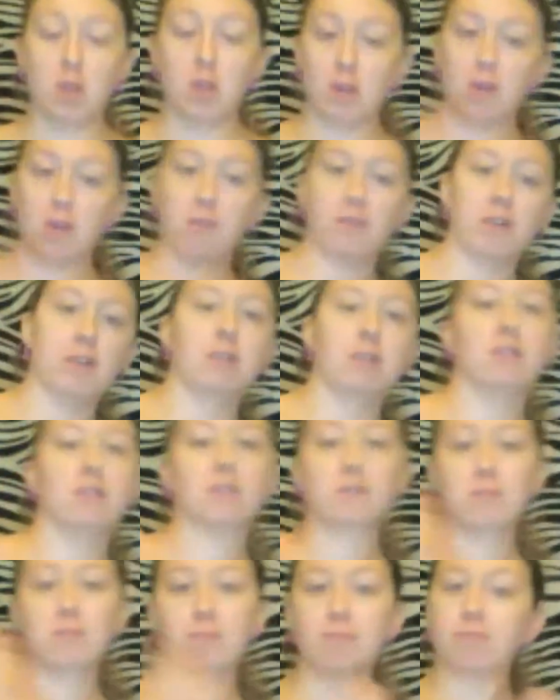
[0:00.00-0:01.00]
over
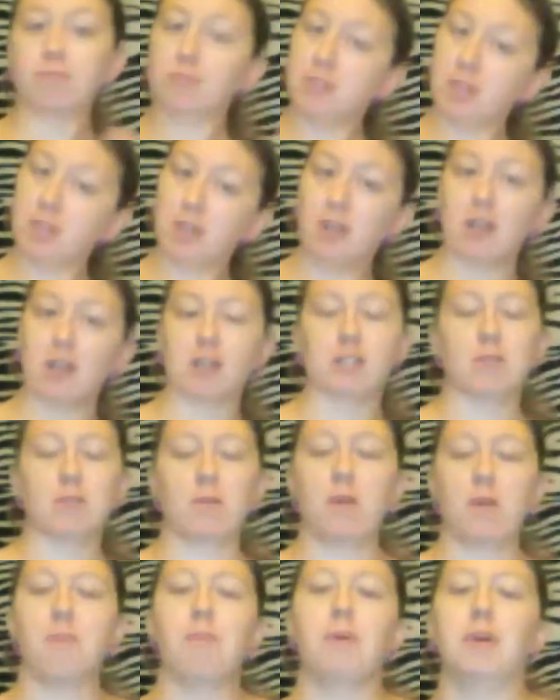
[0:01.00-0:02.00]
to the next
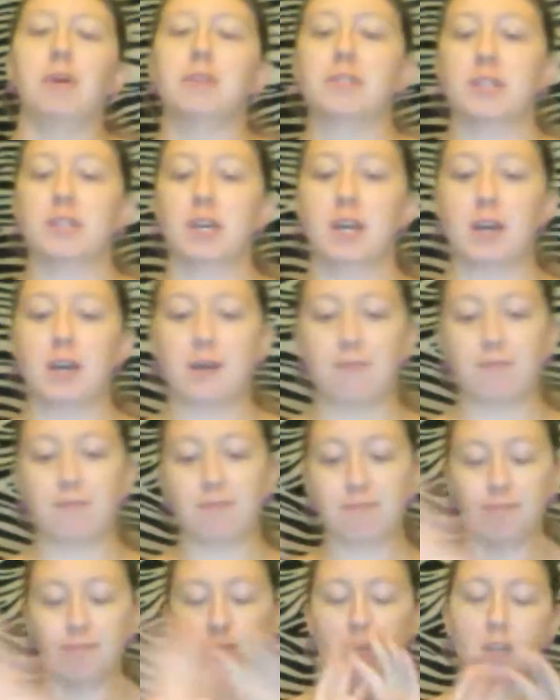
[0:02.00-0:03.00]
wall, but
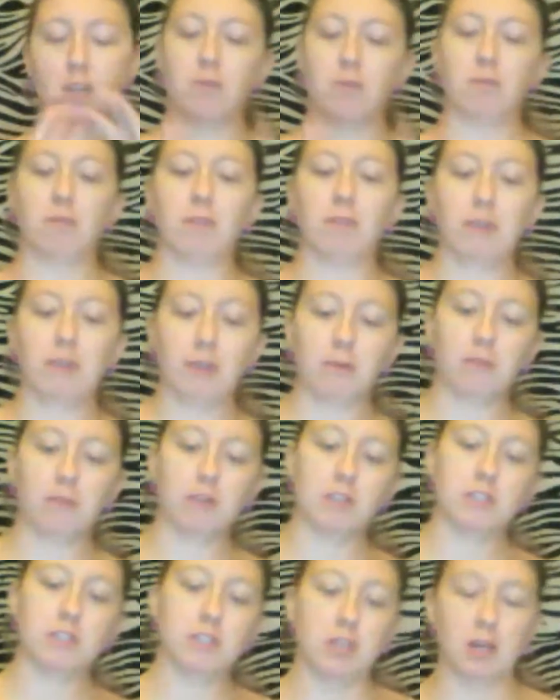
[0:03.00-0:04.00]
I don't really
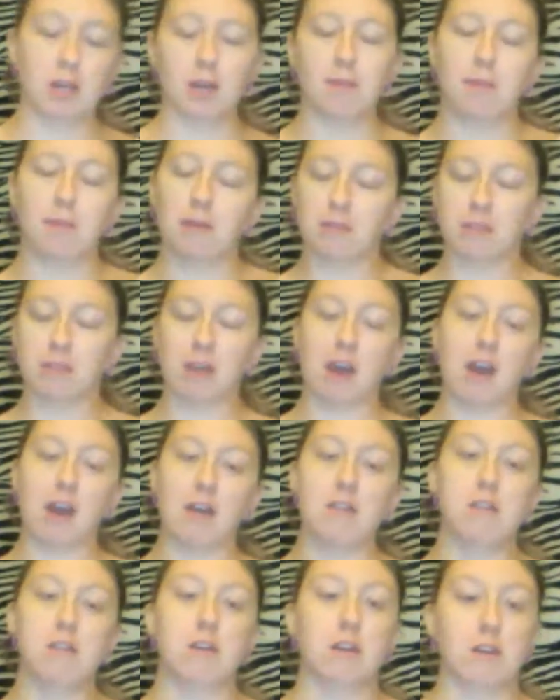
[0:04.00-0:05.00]
want to talk about that
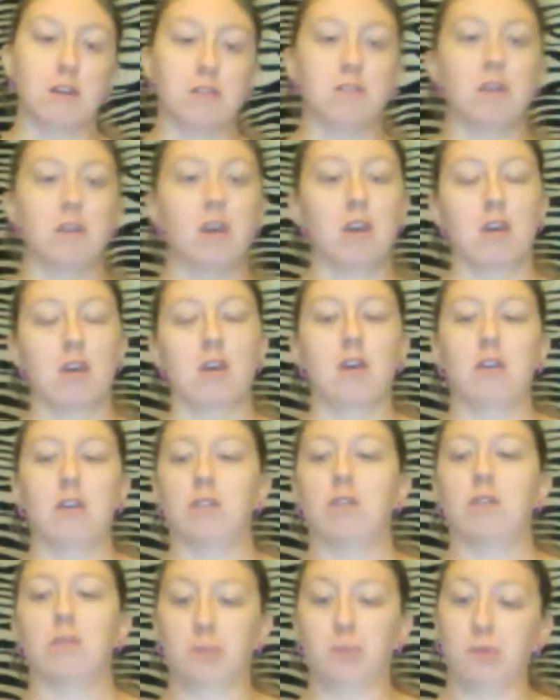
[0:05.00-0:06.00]
and
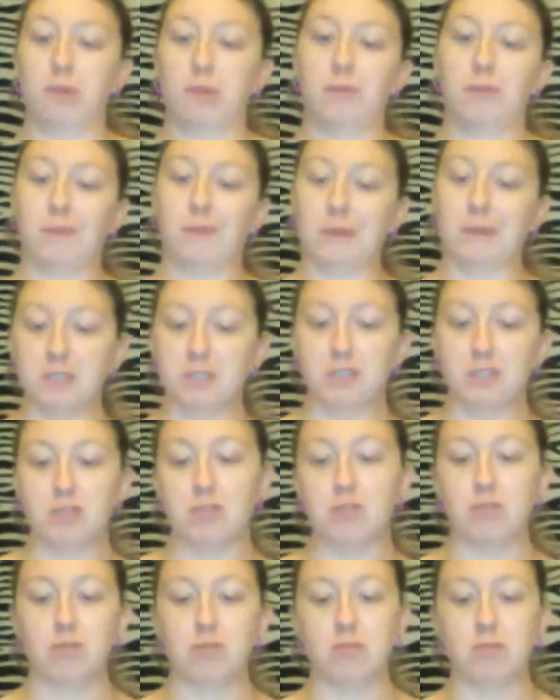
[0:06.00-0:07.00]
don't really want
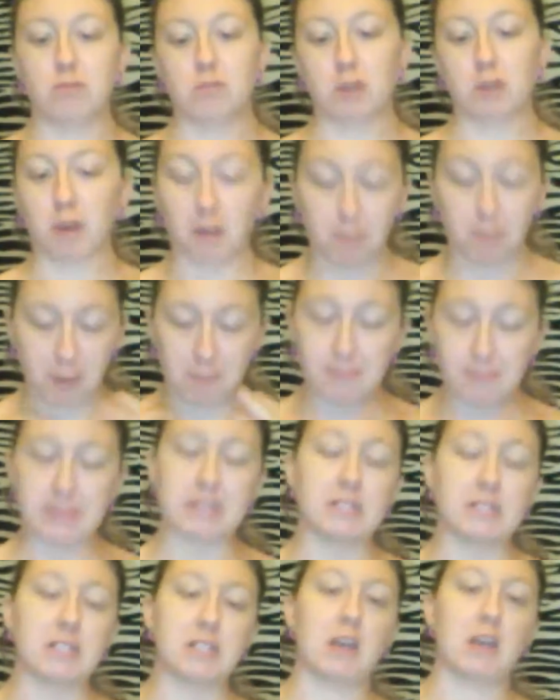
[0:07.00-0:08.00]
to talk about
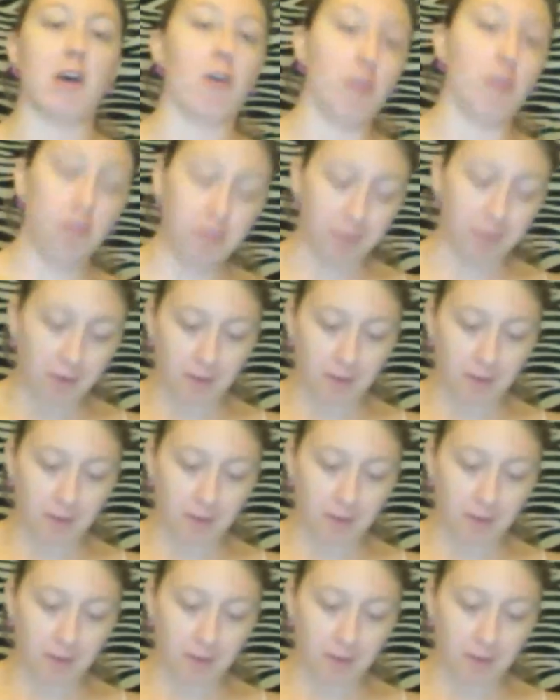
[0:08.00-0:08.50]
myself.